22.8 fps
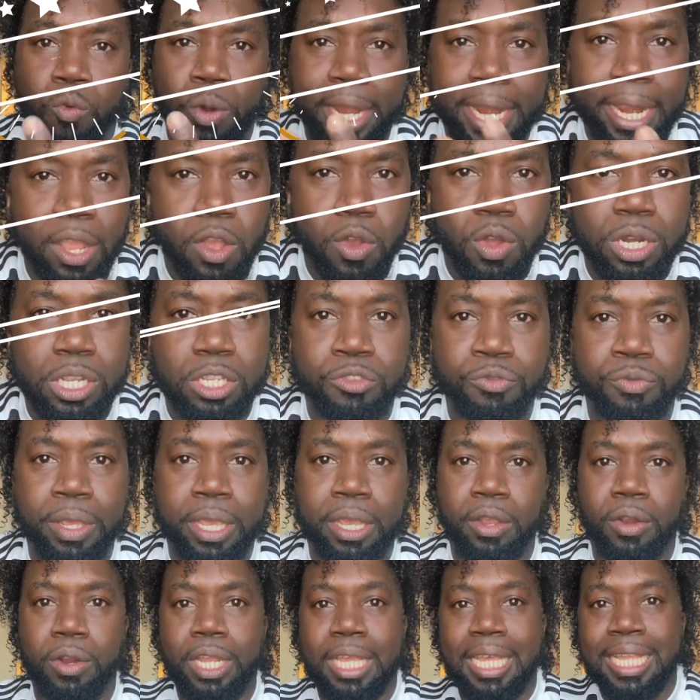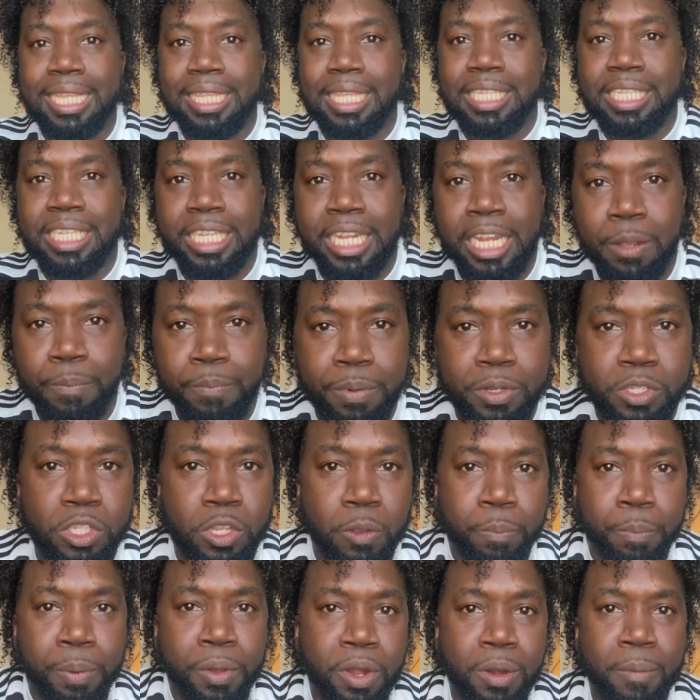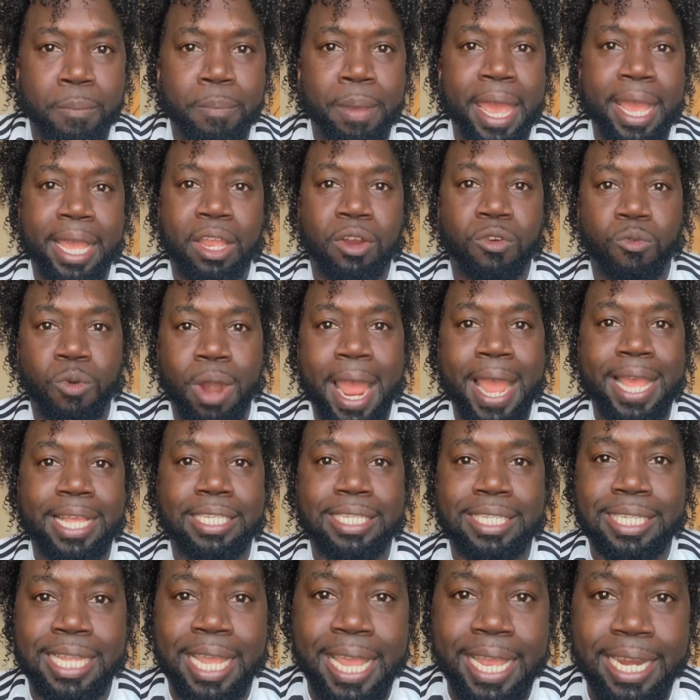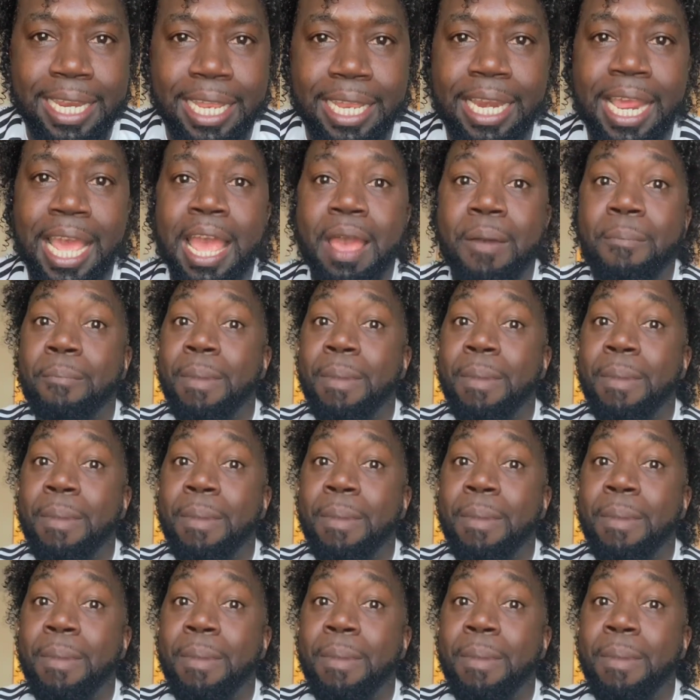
the ring on his finger, get the slippers to put him back in right standing.